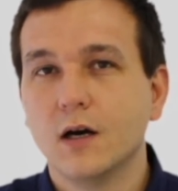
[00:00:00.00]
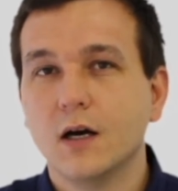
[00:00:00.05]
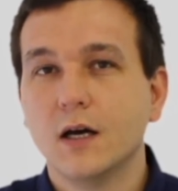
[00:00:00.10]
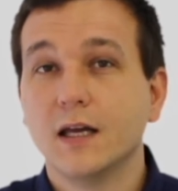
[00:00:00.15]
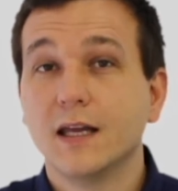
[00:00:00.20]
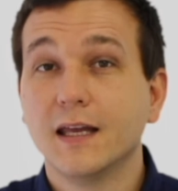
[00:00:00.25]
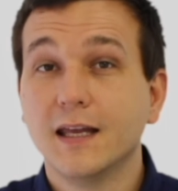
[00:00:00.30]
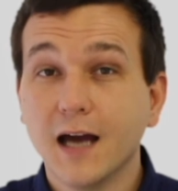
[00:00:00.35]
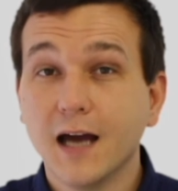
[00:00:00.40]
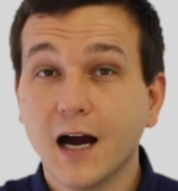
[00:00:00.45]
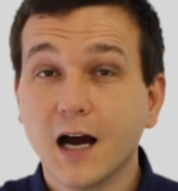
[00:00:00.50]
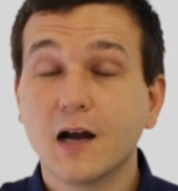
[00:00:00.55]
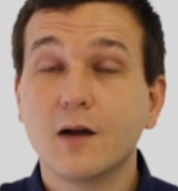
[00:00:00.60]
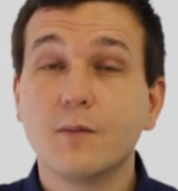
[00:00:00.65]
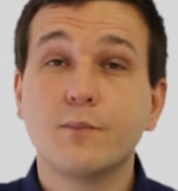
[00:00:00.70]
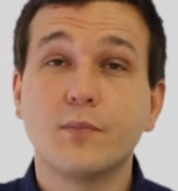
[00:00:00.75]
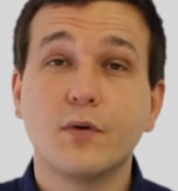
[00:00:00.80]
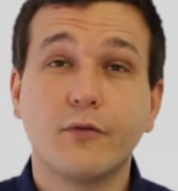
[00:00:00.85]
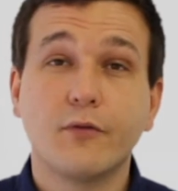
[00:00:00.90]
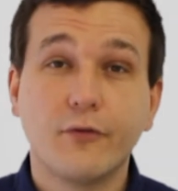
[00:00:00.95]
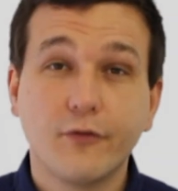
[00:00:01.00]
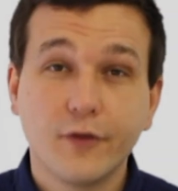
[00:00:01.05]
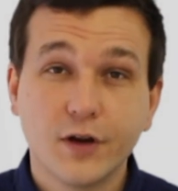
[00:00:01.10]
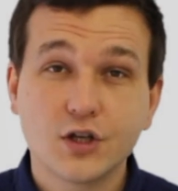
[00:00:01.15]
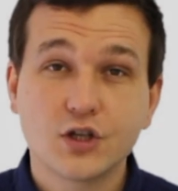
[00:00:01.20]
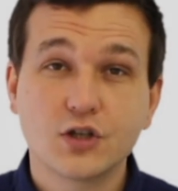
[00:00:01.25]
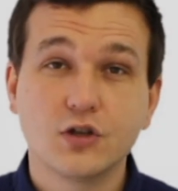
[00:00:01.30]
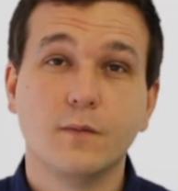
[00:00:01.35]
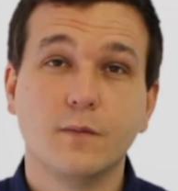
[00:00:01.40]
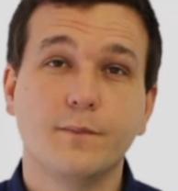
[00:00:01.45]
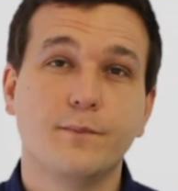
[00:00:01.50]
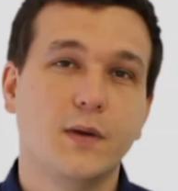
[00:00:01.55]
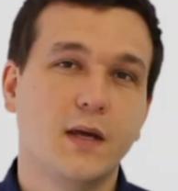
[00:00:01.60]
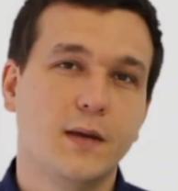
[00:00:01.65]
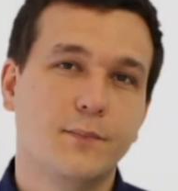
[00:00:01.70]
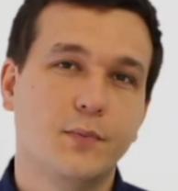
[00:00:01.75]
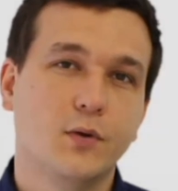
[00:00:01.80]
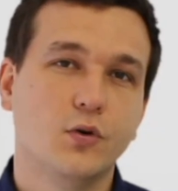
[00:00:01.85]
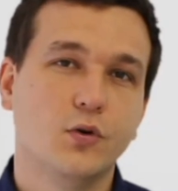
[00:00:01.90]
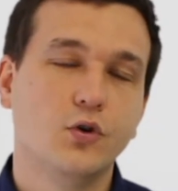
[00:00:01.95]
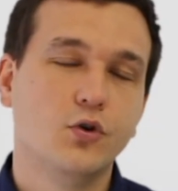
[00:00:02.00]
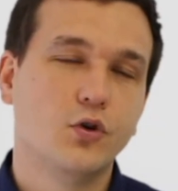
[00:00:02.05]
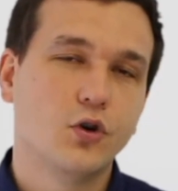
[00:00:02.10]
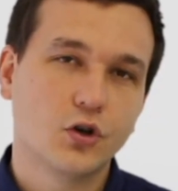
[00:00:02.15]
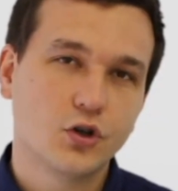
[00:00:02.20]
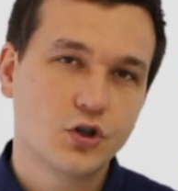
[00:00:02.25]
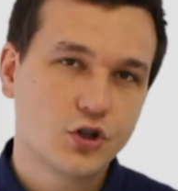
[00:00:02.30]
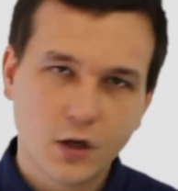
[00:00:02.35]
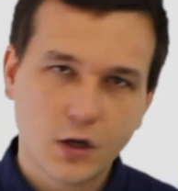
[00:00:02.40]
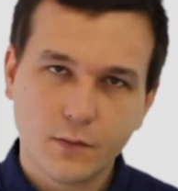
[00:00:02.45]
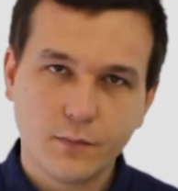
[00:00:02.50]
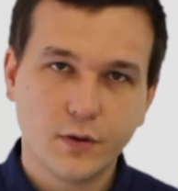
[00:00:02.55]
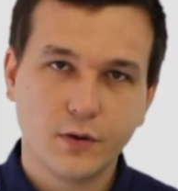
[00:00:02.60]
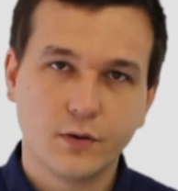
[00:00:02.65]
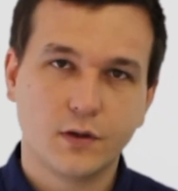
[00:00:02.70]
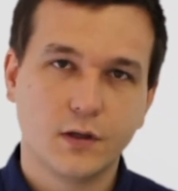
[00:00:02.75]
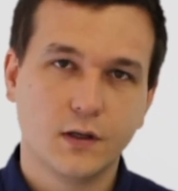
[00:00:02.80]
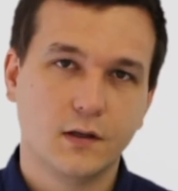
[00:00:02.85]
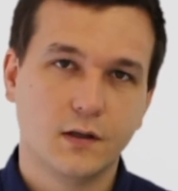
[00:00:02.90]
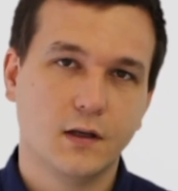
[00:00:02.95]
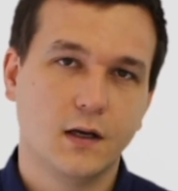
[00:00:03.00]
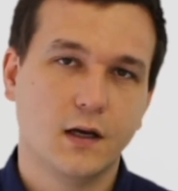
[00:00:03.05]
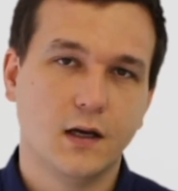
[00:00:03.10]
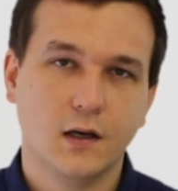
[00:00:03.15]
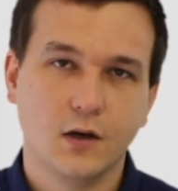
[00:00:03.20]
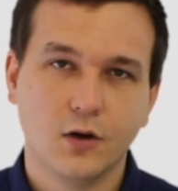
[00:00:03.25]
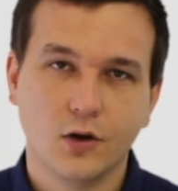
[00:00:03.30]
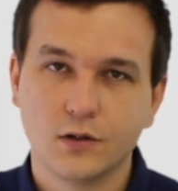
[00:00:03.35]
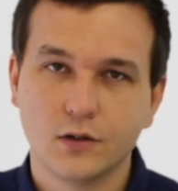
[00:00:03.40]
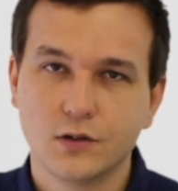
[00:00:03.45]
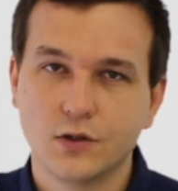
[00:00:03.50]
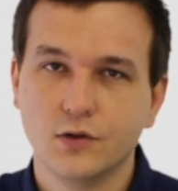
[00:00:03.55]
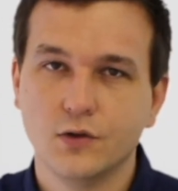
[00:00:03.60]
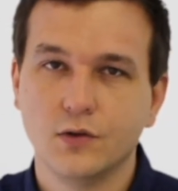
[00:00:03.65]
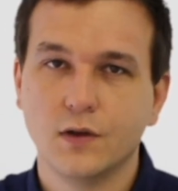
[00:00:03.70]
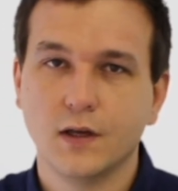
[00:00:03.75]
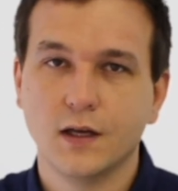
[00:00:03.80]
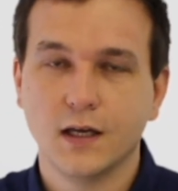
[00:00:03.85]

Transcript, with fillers: young professional people who contributed a lot lot to the